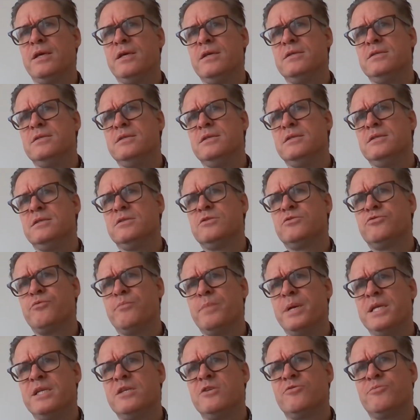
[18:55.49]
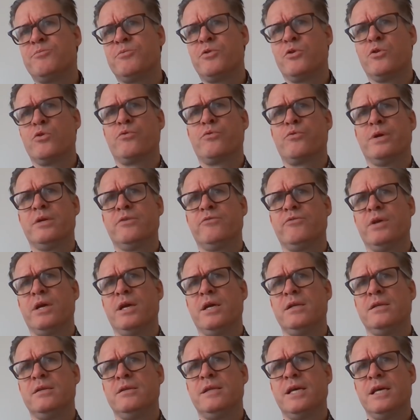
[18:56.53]
is a tremendous progress,
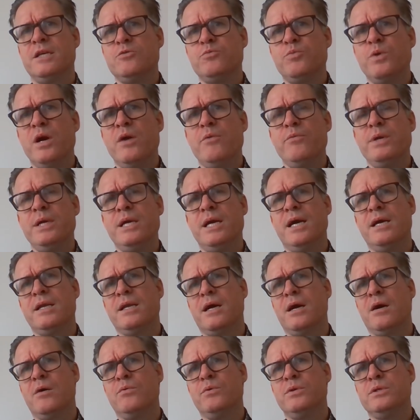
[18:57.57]
and that's where we are now.